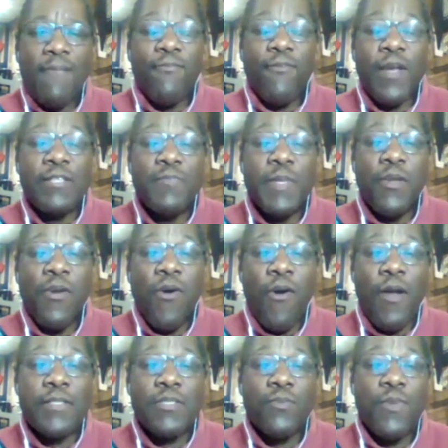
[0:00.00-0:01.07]
freshman
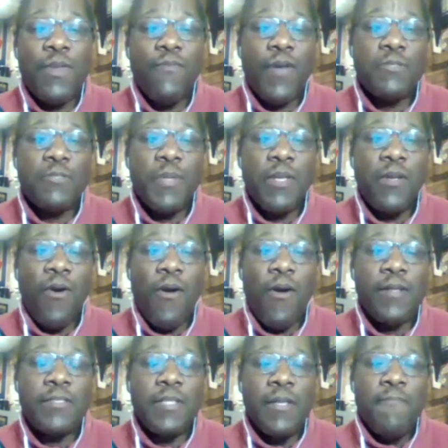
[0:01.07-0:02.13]
guards, 3 freshman
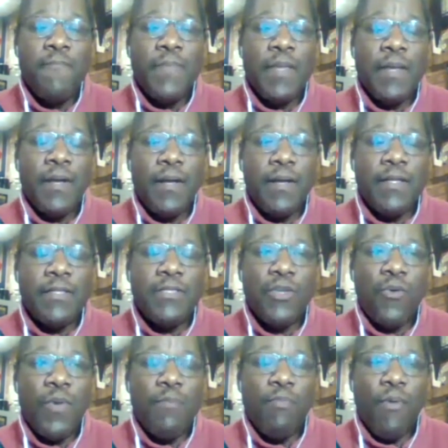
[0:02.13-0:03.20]
guards,
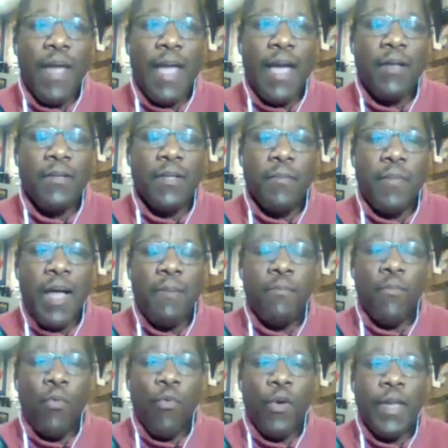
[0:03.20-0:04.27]
Joey Brown, Lamont
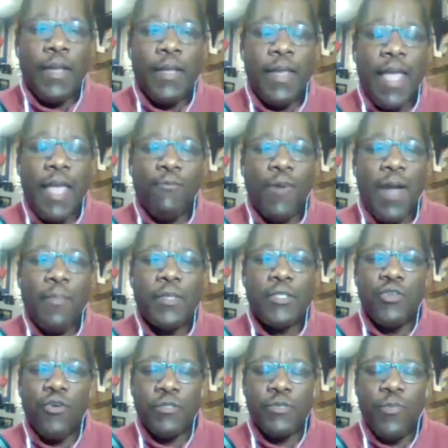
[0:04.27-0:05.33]
Morgan, and Robert
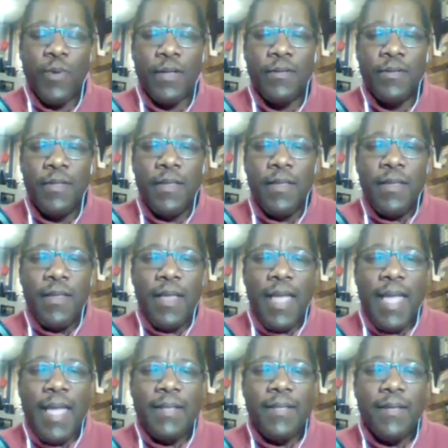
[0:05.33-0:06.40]
Churchwell.
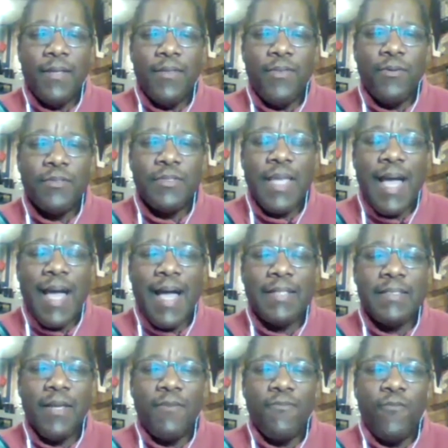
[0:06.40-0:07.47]
And those
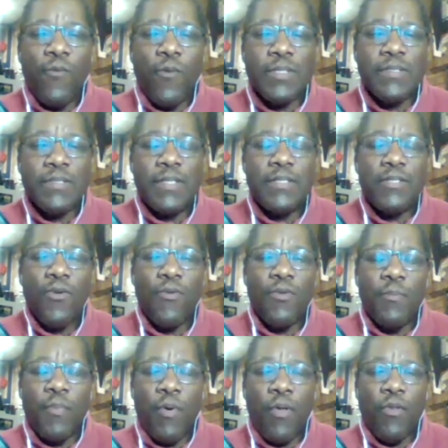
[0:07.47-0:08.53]
guys unfortunately turned
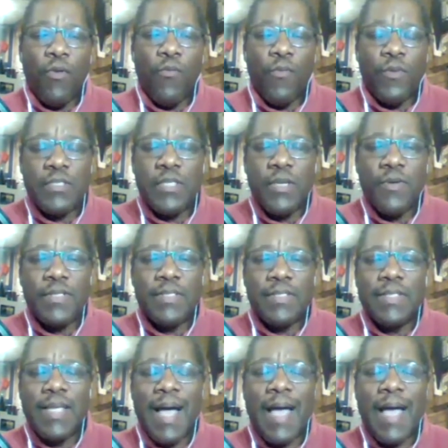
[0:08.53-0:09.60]
the ball over a series of
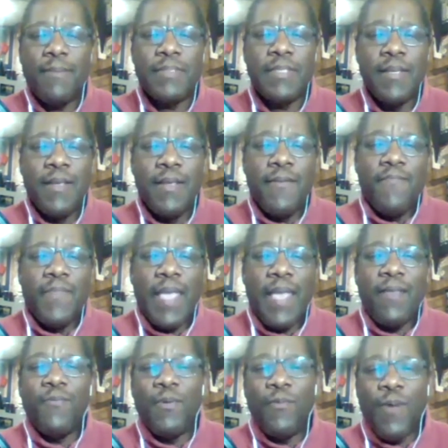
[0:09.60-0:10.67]
times,
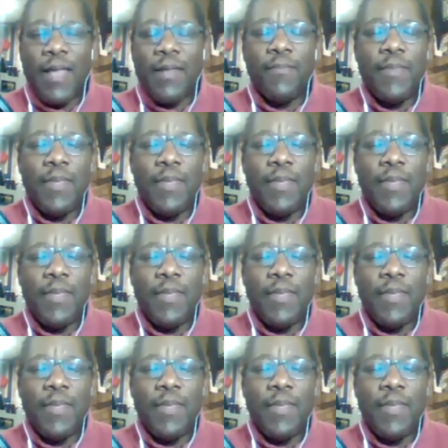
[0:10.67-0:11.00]
and we wound up,